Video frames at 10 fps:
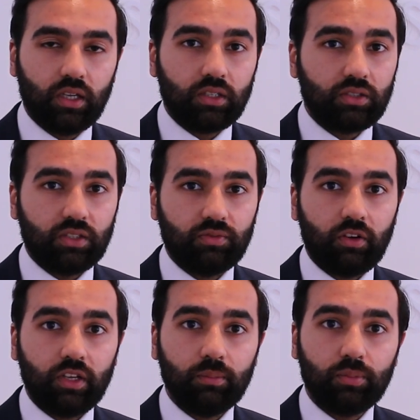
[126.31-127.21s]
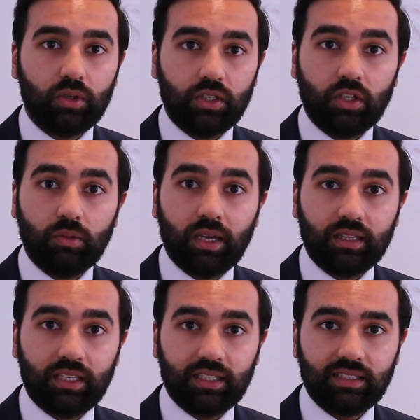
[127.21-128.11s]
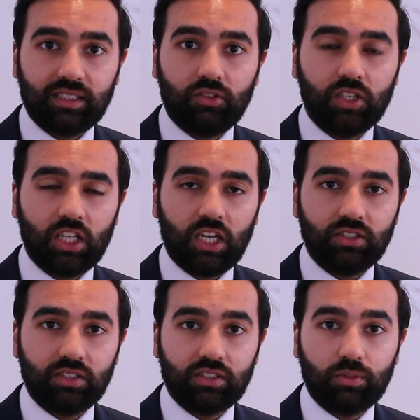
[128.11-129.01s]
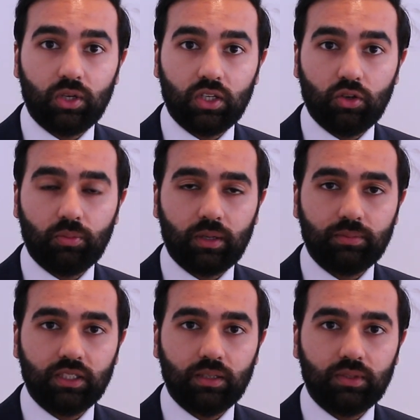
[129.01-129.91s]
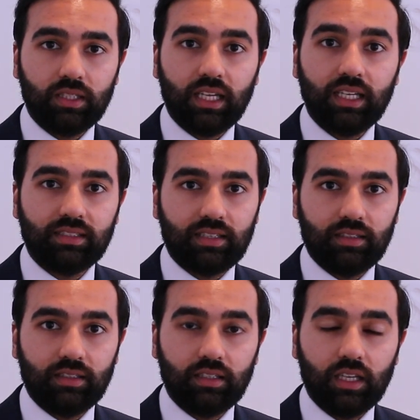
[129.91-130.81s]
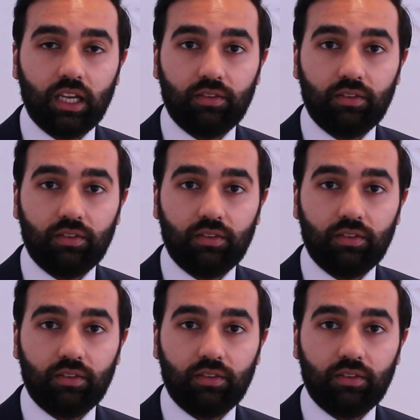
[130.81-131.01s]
so it's very important you make the necessary changes to bring your property up to the E standard